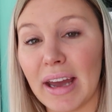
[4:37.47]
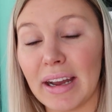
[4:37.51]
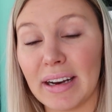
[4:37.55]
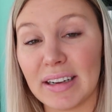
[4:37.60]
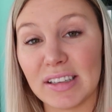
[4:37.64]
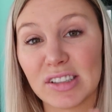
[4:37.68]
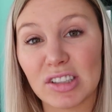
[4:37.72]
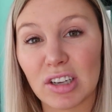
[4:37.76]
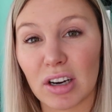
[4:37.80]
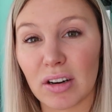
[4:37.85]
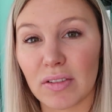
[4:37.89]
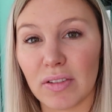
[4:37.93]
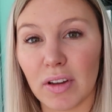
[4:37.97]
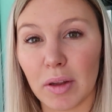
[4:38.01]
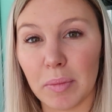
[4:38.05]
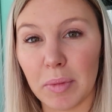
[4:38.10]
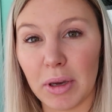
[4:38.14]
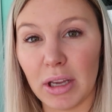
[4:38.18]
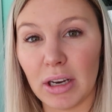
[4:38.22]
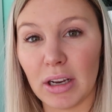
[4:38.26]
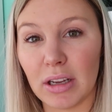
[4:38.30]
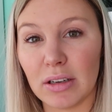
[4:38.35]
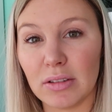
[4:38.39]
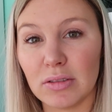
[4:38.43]
and I start
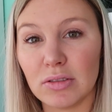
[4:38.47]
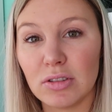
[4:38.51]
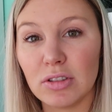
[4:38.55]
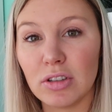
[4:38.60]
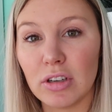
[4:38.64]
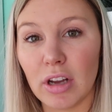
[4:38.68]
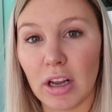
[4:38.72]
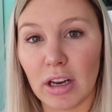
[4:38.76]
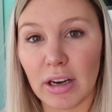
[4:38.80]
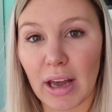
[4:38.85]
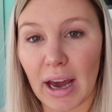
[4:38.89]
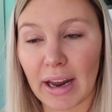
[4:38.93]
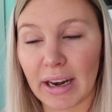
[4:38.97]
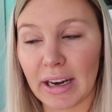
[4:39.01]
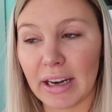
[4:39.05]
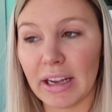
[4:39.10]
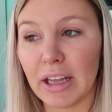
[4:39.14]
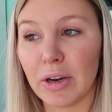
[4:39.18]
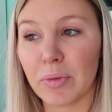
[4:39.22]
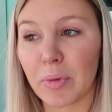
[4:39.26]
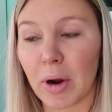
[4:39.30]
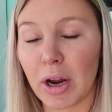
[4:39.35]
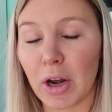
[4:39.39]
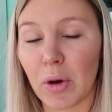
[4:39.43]
filming and
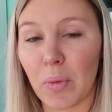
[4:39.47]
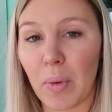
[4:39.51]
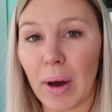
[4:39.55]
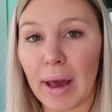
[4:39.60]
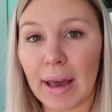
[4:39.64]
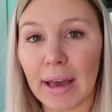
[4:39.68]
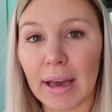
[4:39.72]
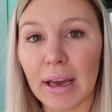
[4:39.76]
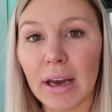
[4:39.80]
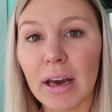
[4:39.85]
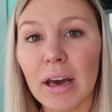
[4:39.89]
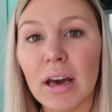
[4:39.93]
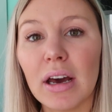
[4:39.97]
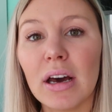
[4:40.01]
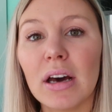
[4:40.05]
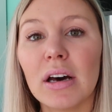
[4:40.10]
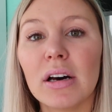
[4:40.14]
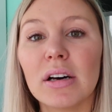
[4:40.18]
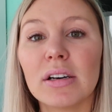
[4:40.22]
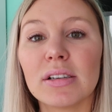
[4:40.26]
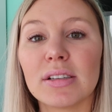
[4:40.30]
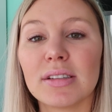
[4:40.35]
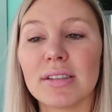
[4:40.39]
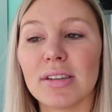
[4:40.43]
editing right away.
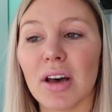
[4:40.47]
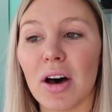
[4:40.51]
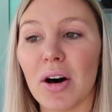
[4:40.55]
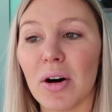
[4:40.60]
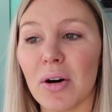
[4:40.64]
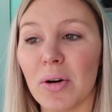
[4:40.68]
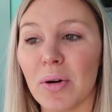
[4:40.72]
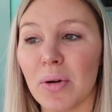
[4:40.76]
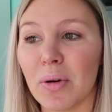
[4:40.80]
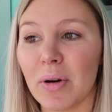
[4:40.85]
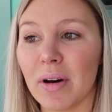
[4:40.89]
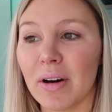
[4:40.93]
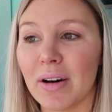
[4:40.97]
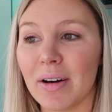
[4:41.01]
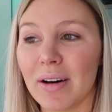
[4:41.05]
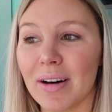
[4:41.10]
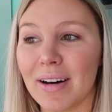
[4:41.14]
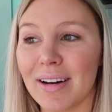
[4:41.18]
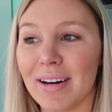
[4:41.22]
So